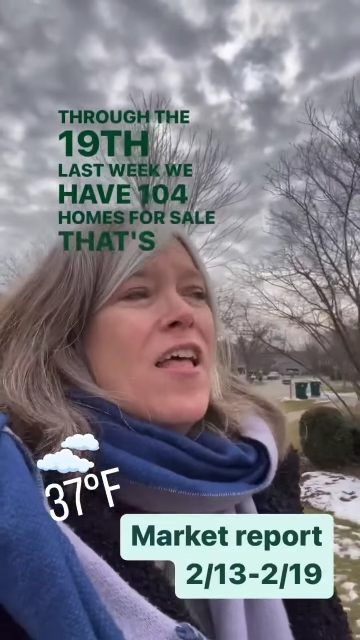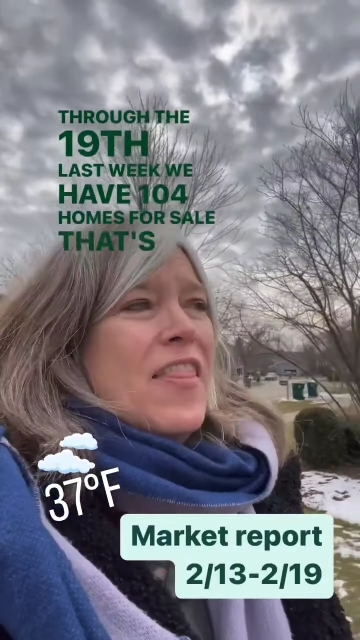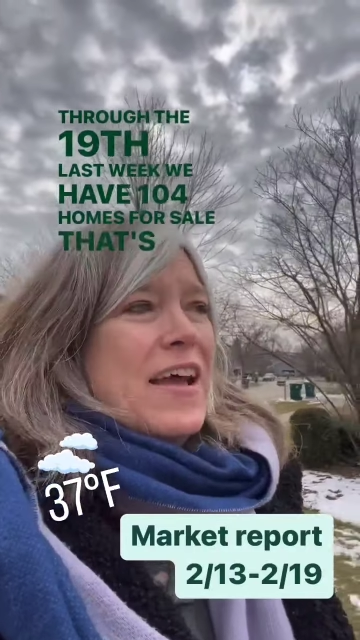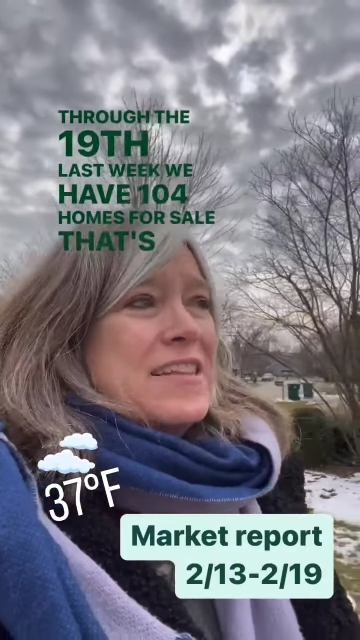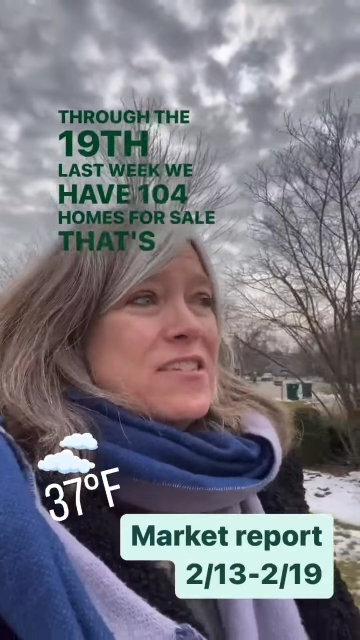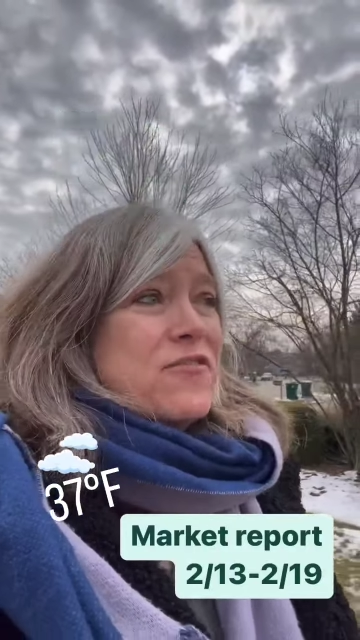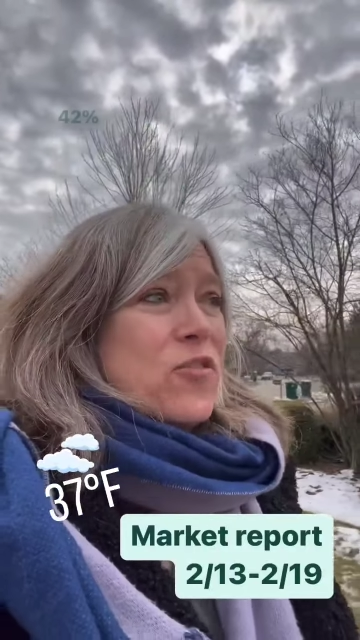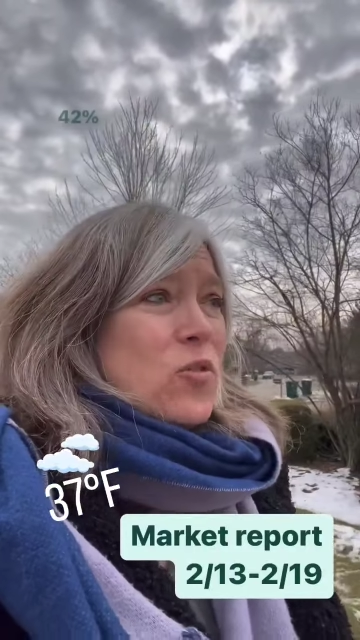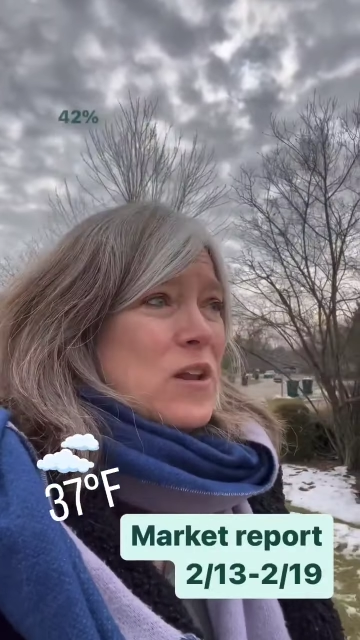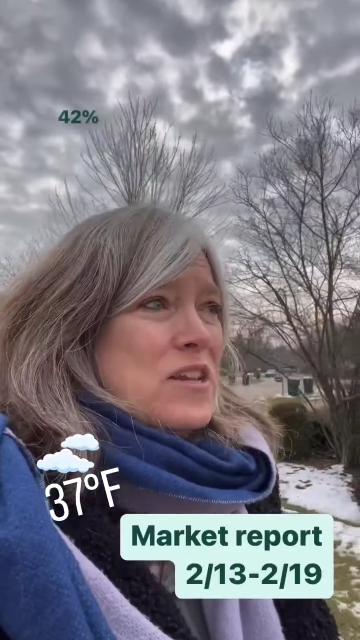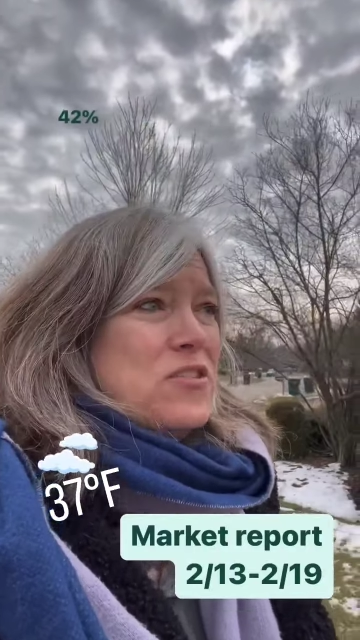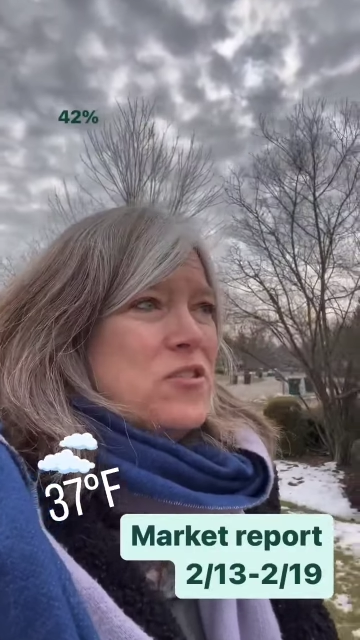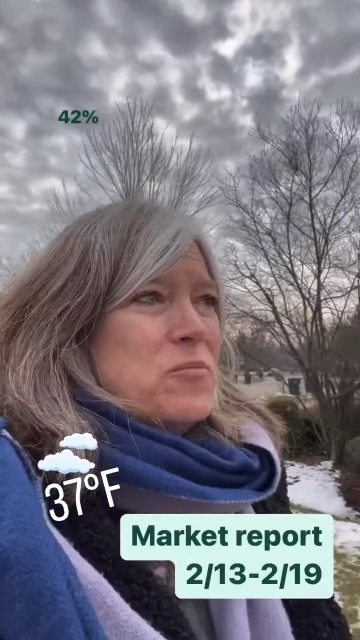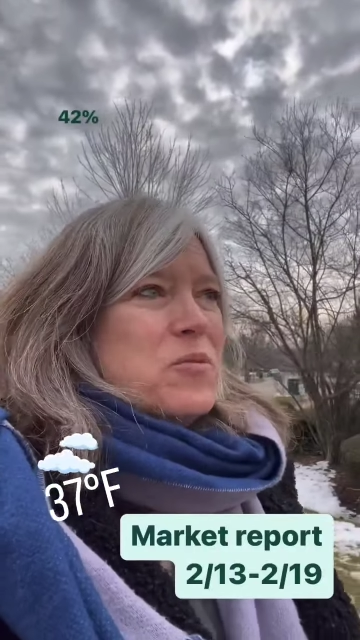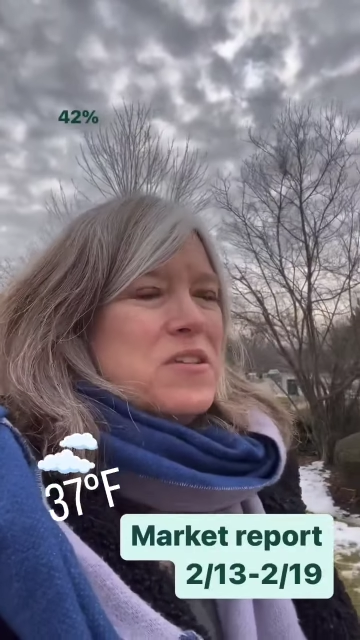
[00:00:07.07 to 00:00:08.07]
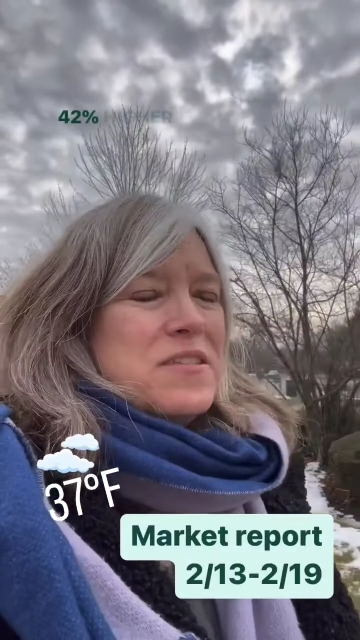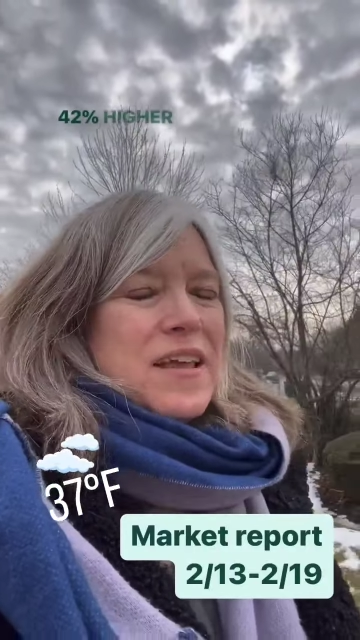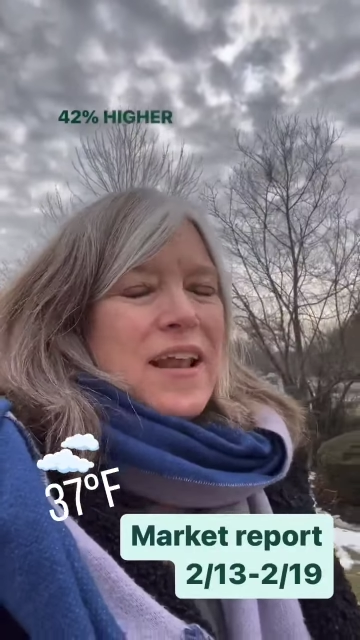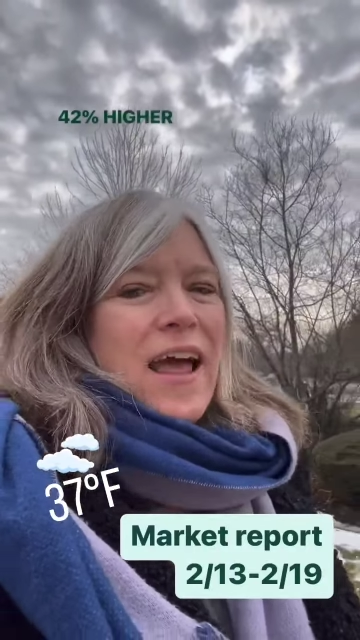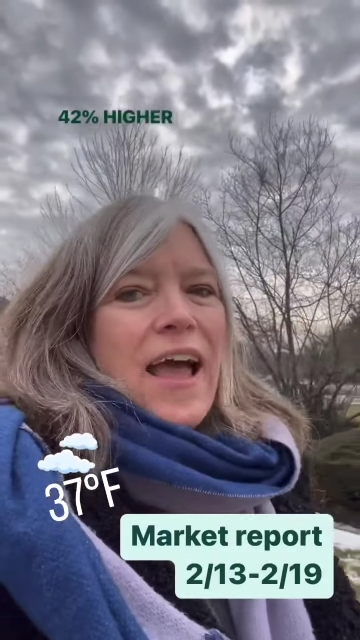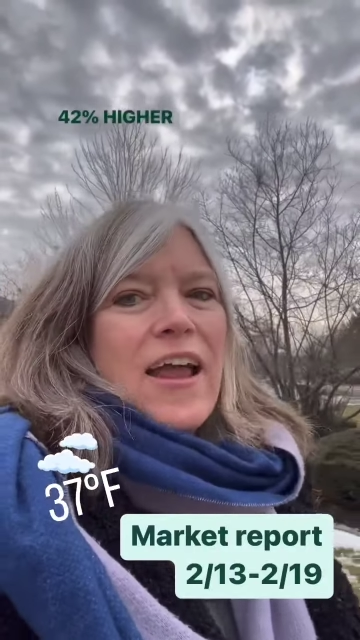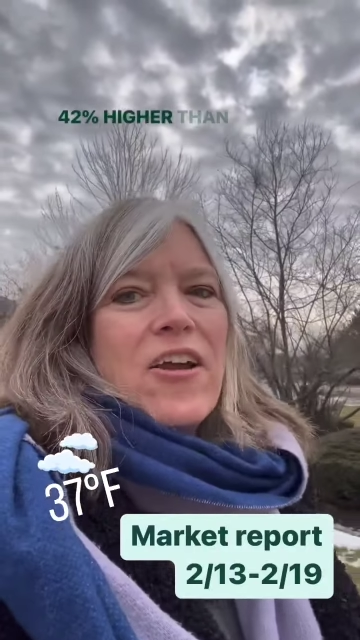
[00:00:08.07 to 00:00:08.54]
That's
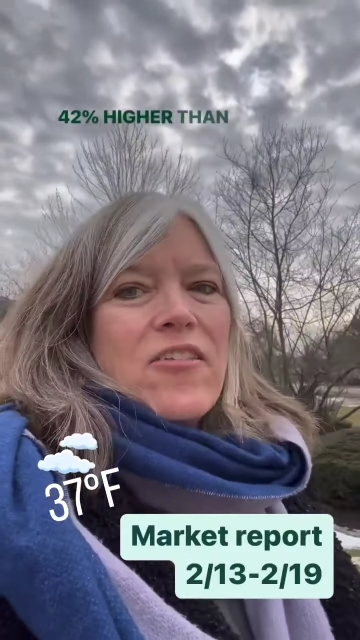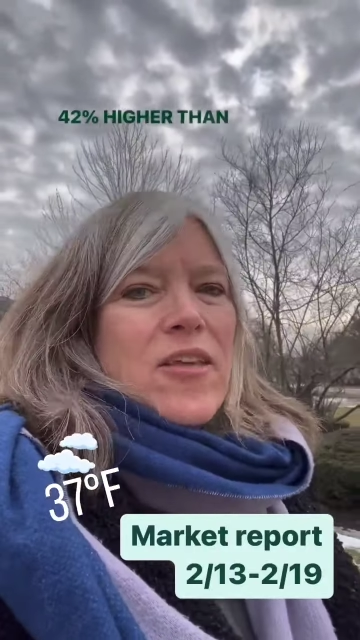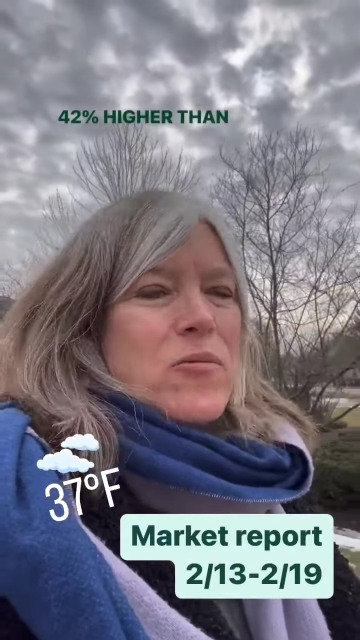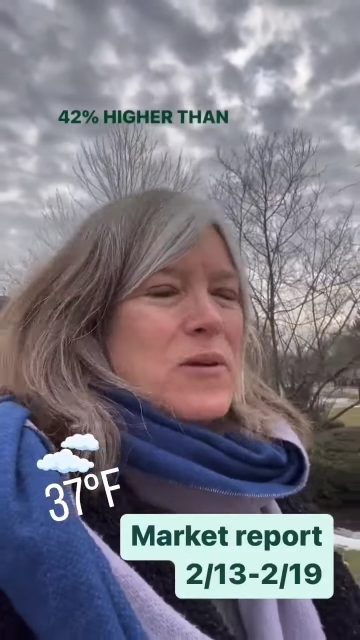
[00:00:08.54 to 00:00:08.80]
42% higher than